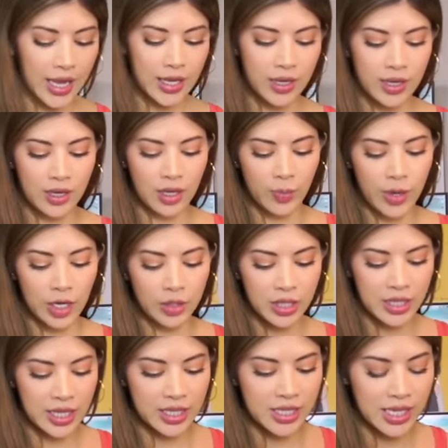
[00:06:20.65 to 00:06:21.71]
And uh,
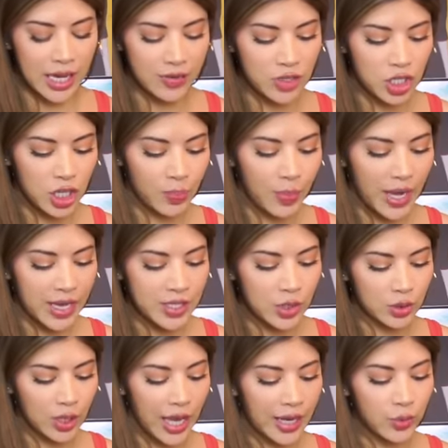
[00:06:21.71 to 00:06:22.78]
apparently the inside of chip bags
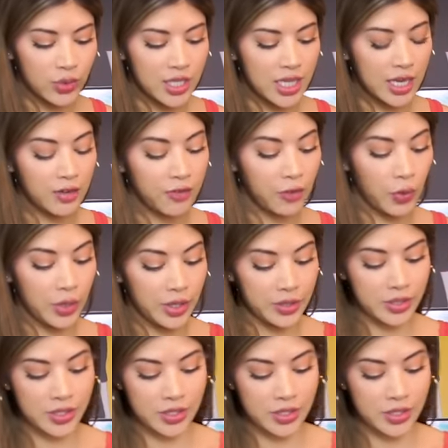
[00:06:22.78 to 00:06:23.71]
are lined with tinfoil.